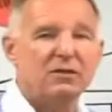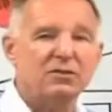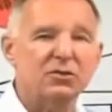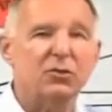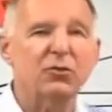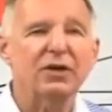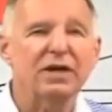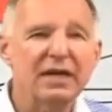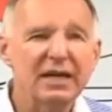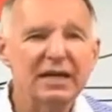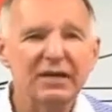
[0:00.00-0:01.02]
So the
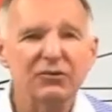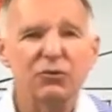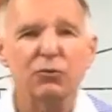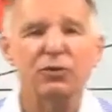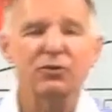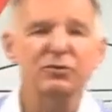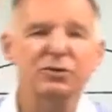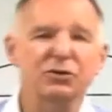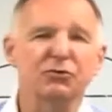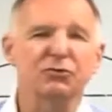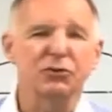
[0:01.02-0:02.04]
key to
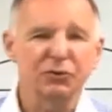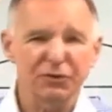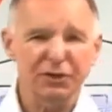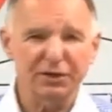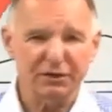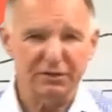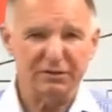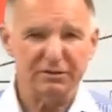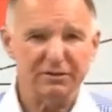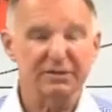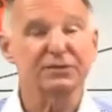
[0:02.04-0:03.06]
reducing utility
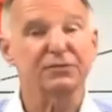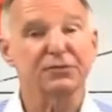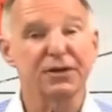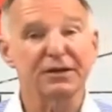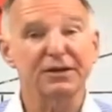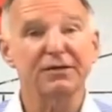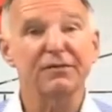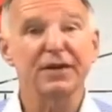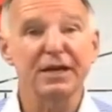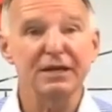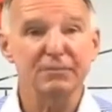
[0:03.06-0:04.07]
costs is effective
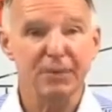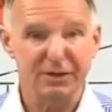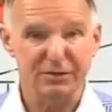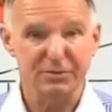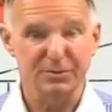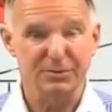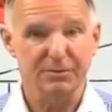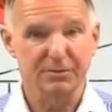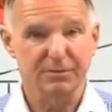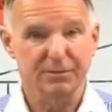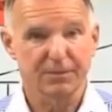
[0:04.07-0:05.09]
heat management.
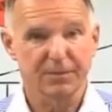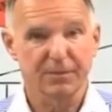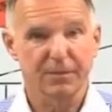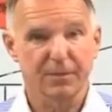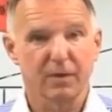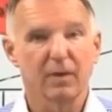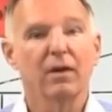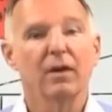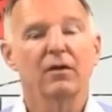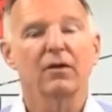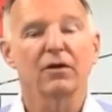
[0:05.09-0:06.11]

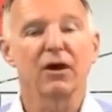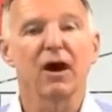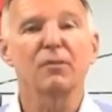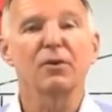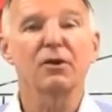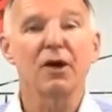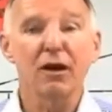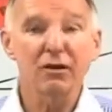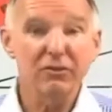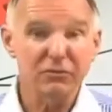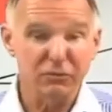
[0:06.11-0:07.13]
The common
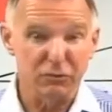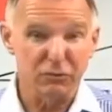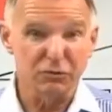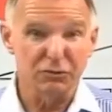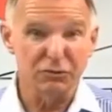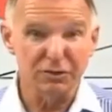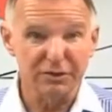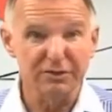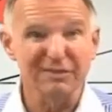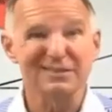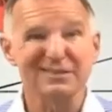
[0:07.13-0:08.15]
knowledge solution
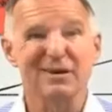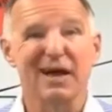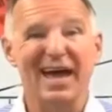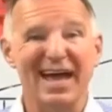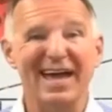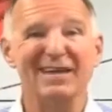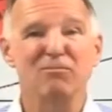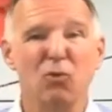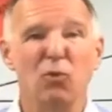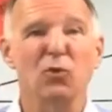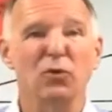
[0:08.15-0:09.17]
is add
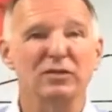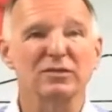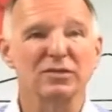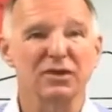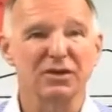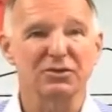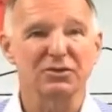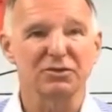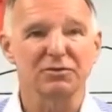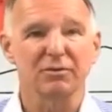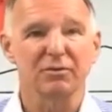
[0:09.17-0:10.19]
more insulation.